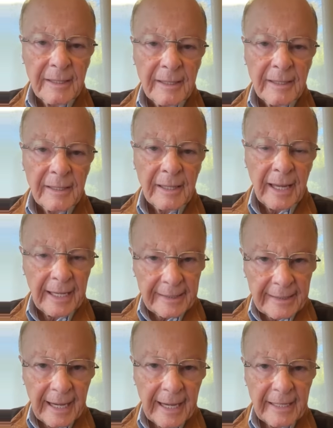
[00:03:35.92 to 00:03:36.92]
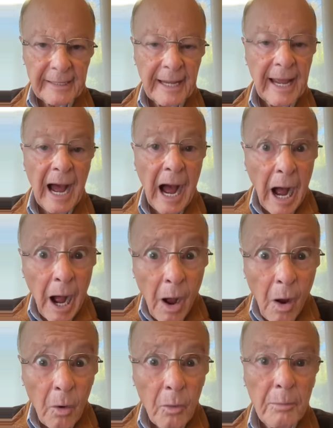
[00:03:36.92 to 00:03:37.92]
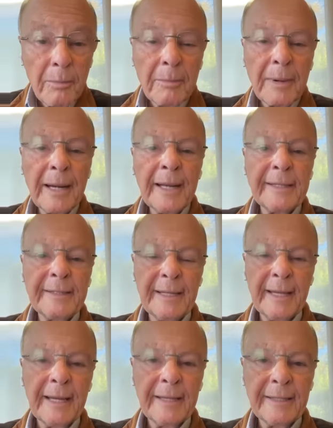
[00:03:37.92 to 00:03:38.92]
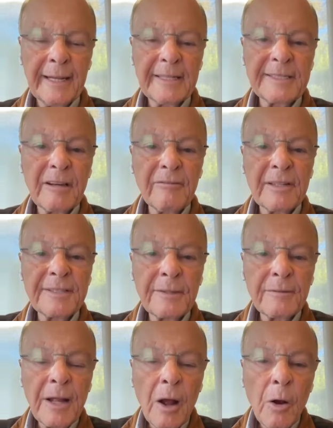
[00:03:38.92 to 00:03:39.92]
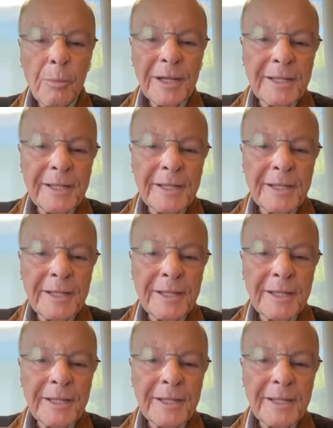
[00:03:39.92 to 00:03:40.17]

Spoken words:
The eternal life is the eternal soul,